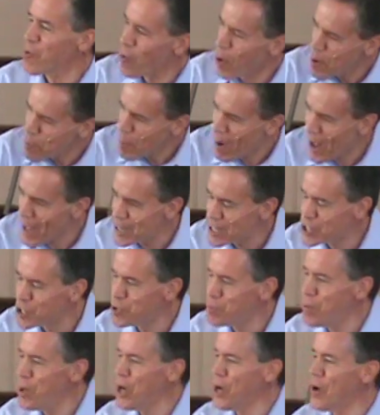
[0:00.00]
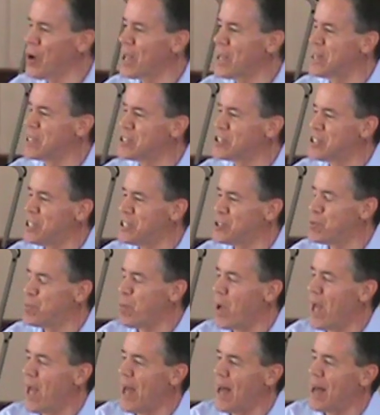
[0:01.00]
and what my experience has
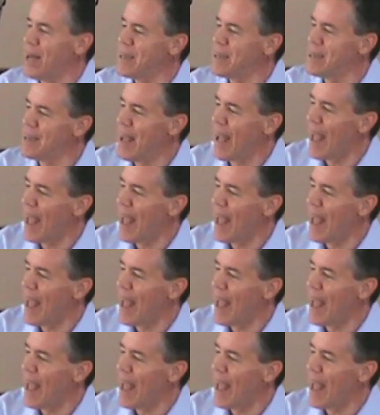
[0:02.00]
been